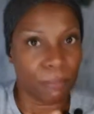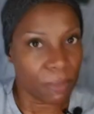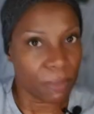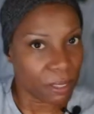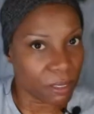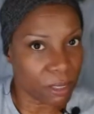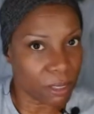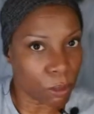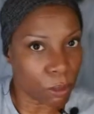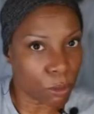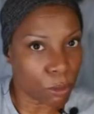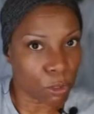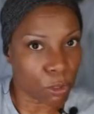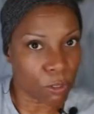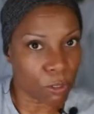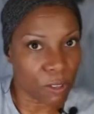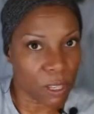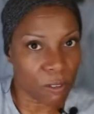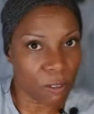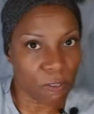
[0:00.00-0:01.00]
Those are
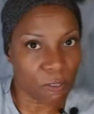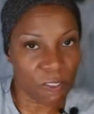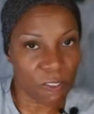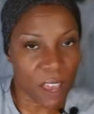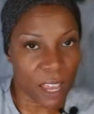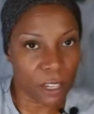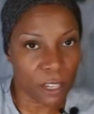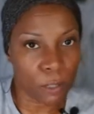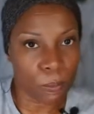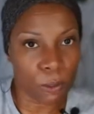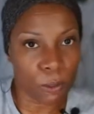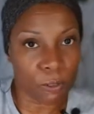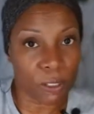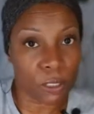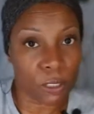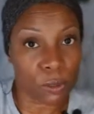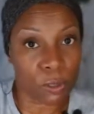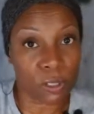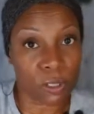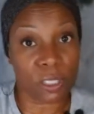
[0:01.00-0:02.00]
invaluable
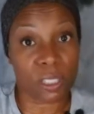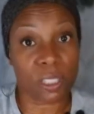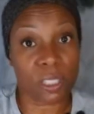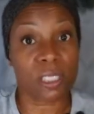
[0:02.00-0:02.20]
resources.